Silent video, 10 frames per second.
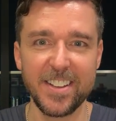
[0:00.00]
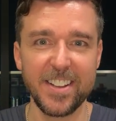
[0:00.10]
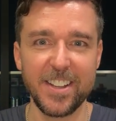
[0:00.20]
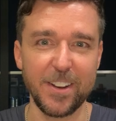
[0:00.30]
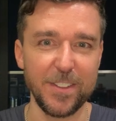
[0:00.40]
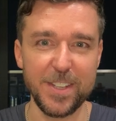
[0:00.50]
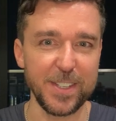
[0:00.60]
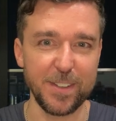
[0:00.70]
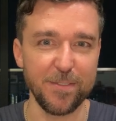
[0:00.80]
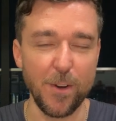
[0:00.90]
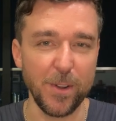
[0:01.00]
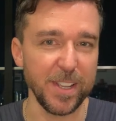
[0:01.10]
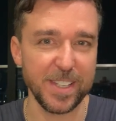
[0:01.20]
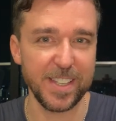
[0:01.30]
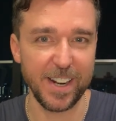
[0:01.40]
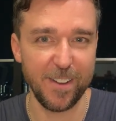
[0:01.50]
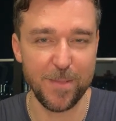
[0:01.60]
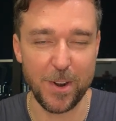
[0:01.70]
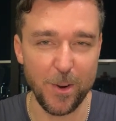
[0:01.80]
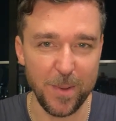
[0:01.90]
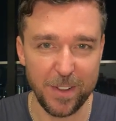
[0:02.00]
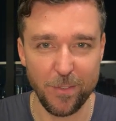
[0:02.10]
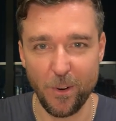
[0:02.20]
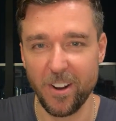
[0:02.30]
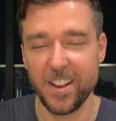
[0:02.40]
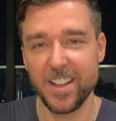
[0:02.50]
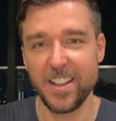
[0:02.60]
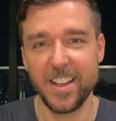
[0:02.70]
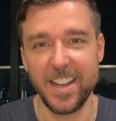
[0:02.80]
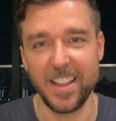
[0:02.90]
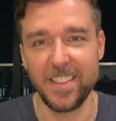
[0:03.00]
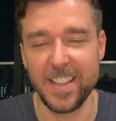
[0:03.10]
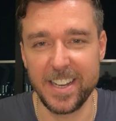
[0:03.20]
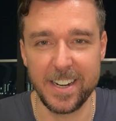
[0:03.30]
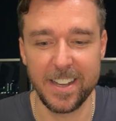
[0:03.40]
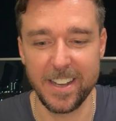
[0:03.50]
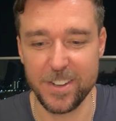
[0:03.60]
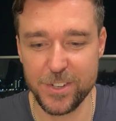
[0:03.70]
you know, this is the focus that I've been hoping for. And then when I